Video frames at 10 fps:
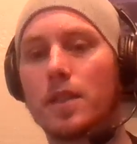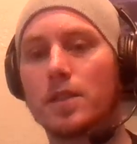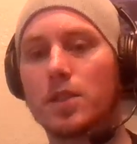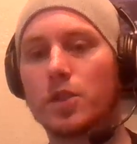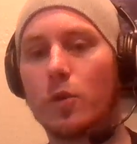It
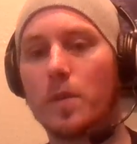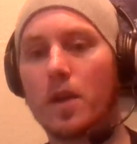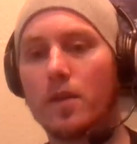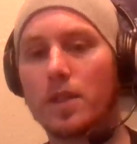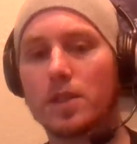doesn't show me
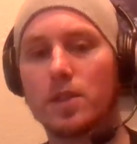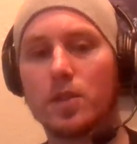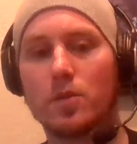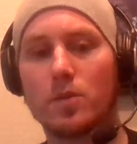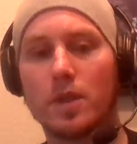on this
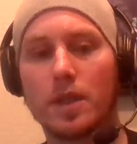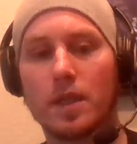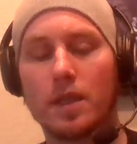new